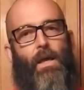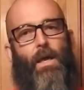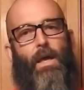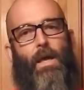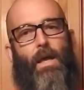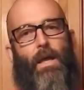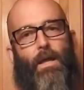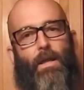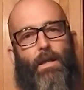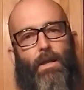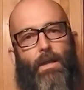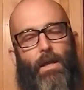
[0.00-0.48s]

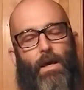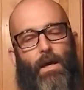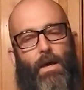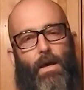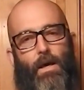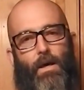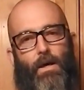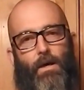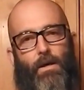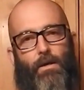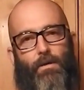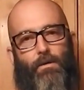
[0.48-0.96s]
and
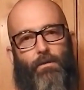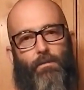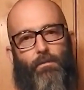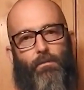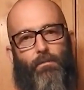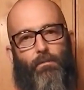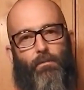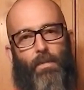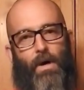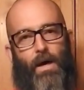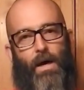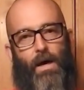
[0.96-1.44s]

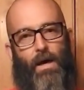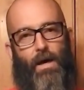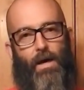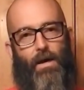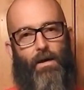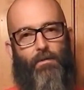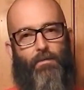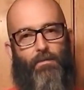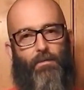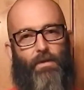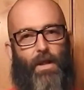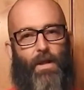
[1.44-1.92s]

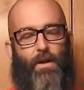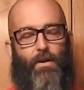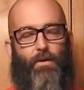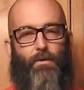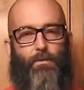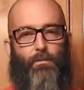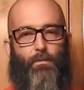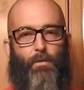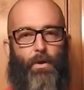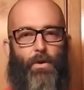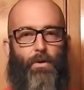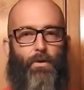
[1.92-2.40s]
my flat
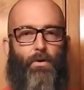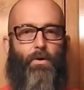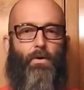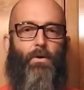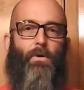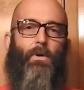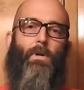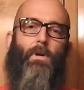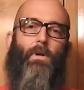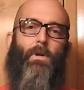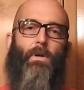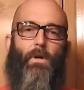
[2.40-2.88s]
earth brother,